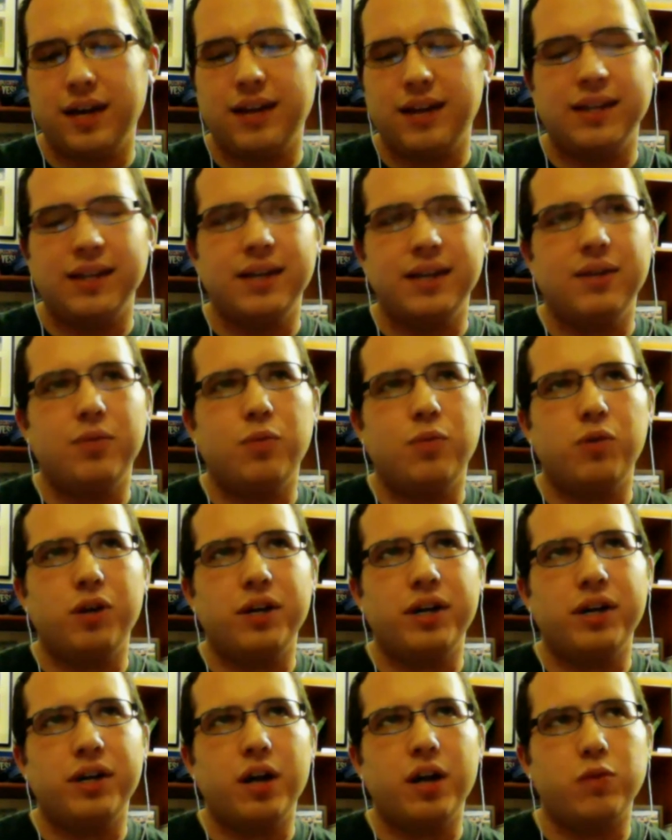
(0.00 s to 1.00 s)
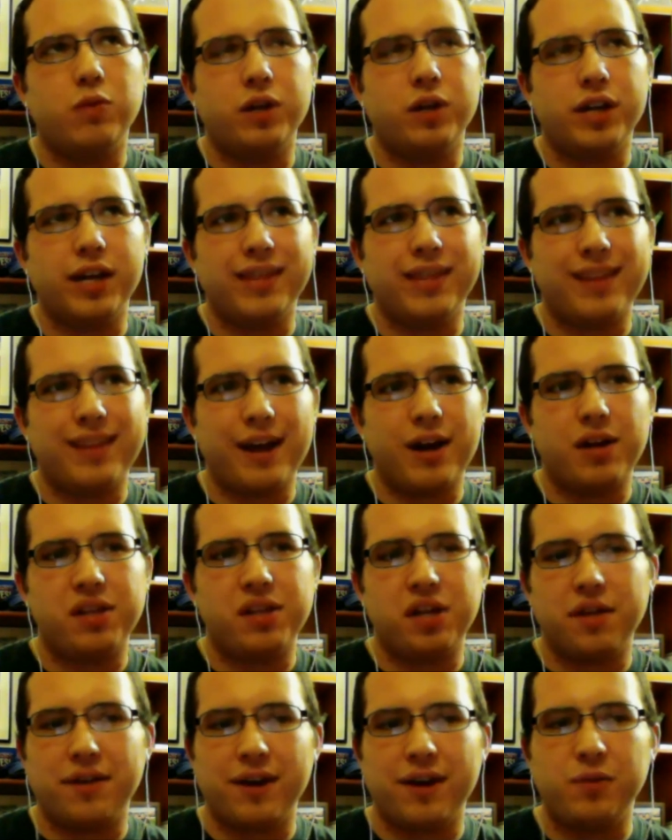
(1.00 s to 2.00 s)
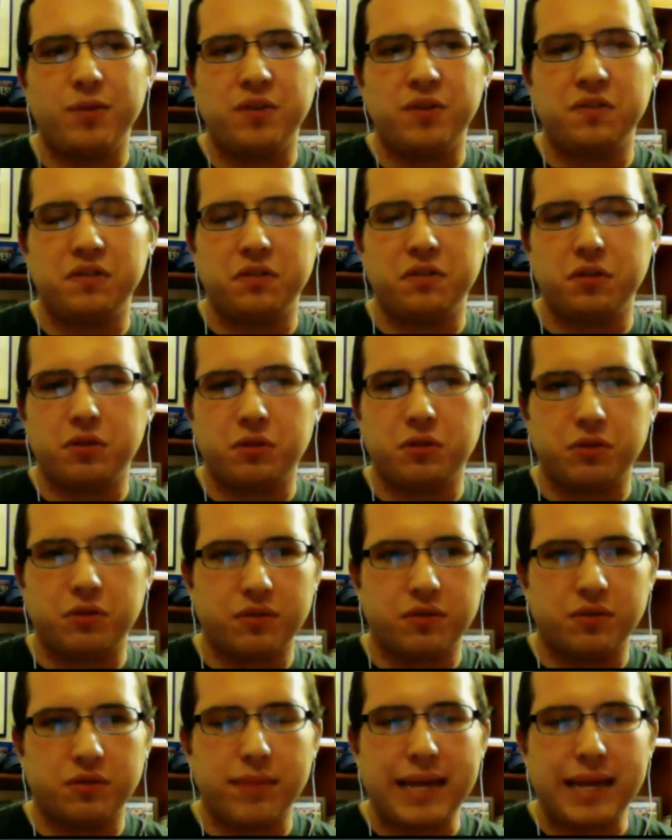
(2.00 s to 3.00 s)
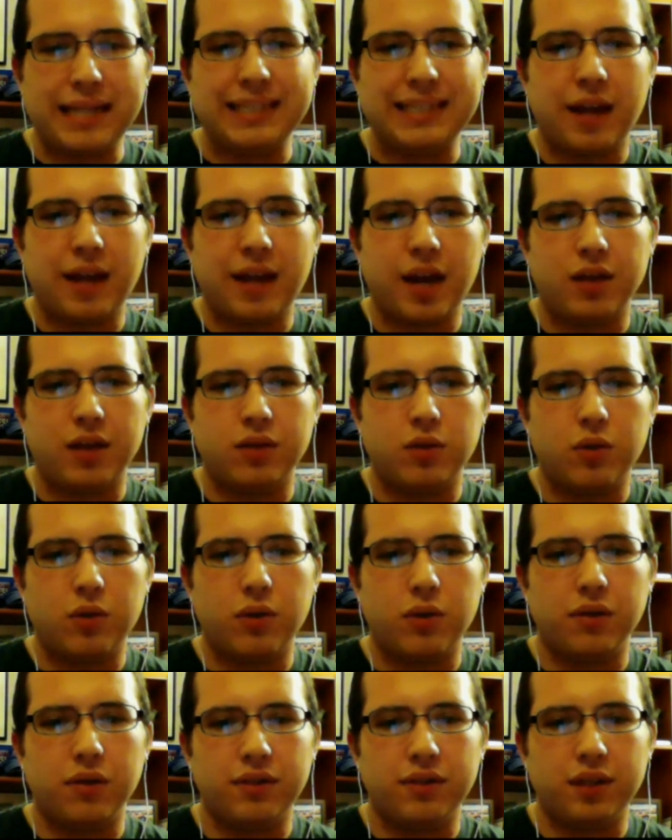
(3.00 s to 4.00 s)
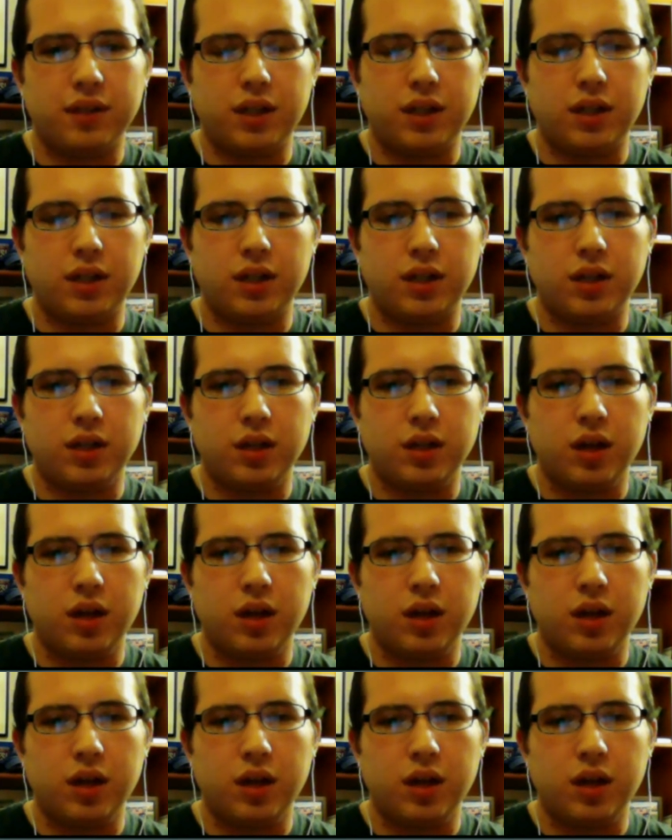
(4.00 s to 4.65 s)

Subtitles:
I think on one hand that, on the other hand, we still maintain Korra's key